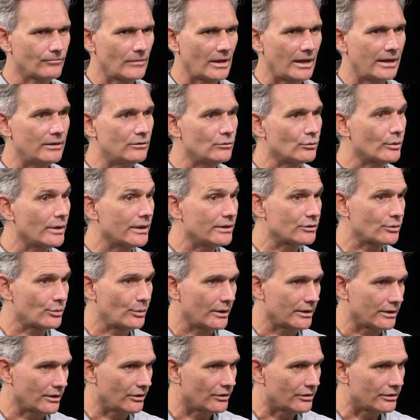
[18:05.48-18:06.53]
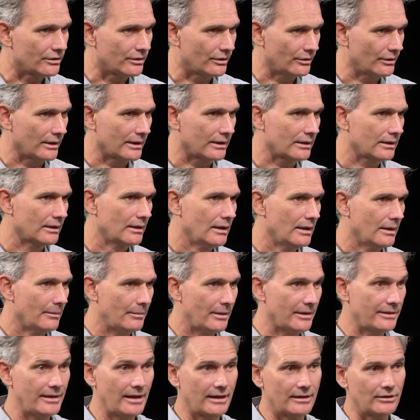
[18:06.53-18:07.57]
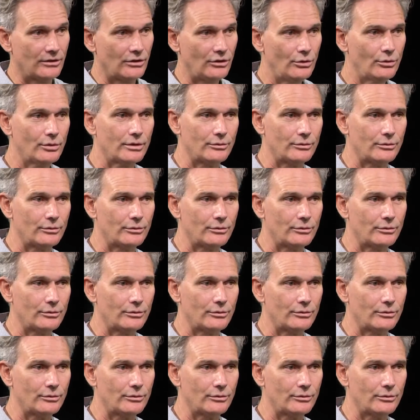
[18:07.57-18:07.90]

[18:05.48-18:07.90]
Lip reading: enrich what you're doing, but then you